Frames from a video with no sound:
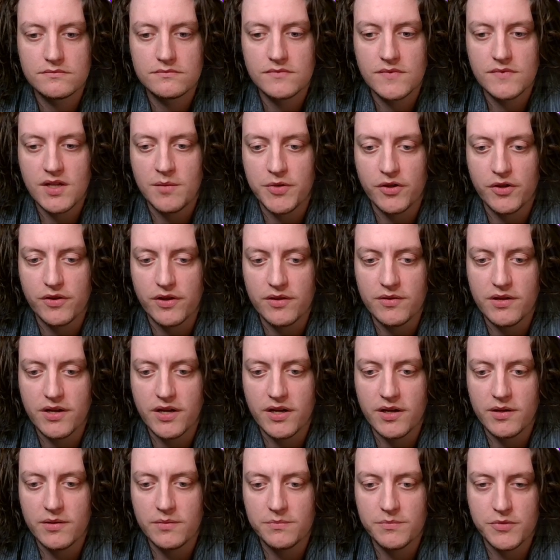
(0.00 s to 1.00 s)

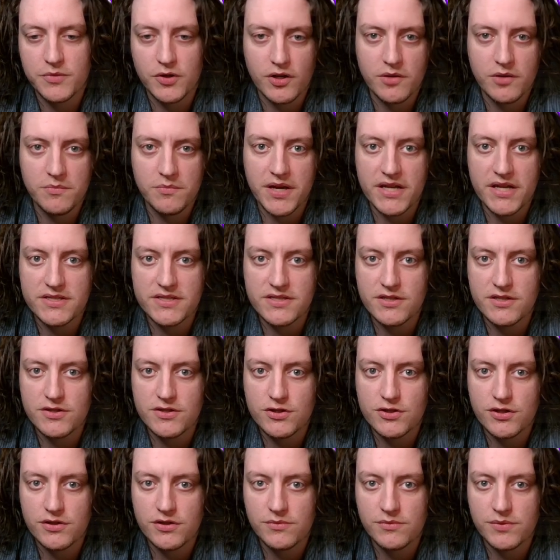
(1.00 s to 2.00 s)
Opponent passes,
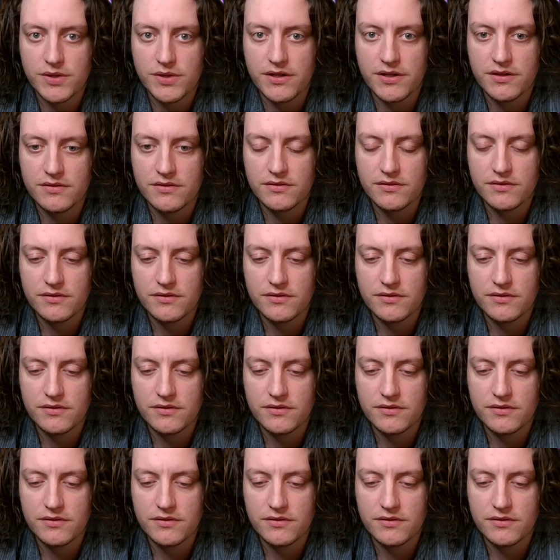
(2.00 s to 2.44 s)
sure, why not?